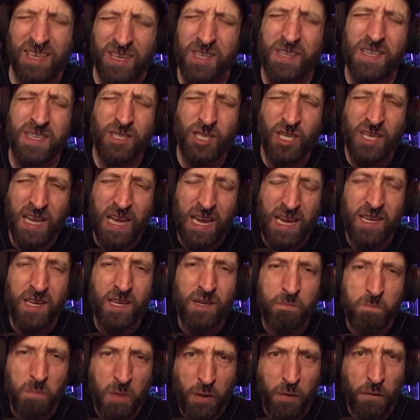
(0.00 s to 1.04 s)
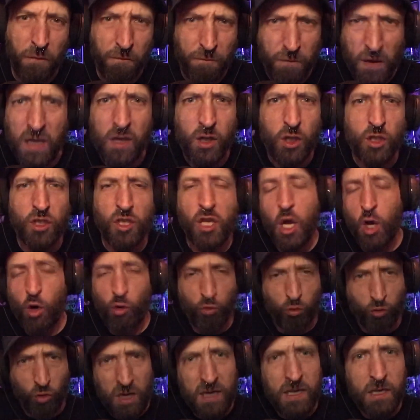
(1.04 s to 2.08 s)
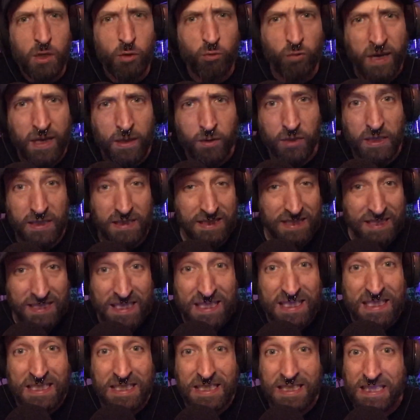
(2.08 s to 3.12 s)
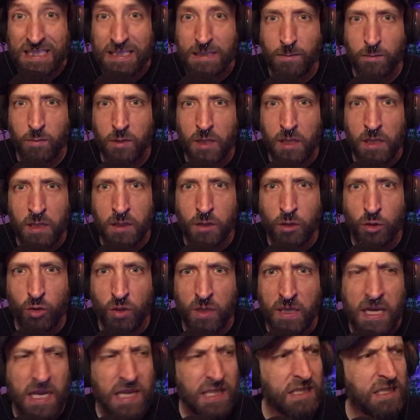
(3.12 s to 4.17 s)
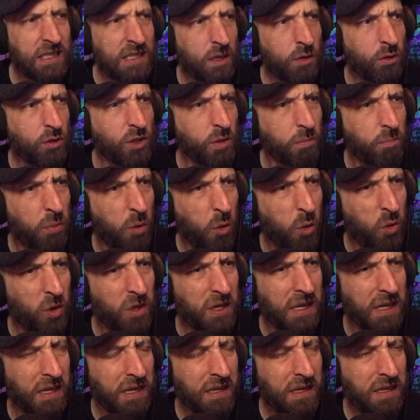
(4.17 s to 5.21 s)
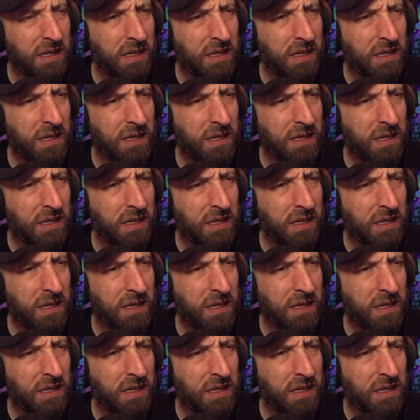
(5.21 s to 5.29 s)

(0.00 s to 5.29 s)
uneducated motherfuckers running around this goddamn country still supporting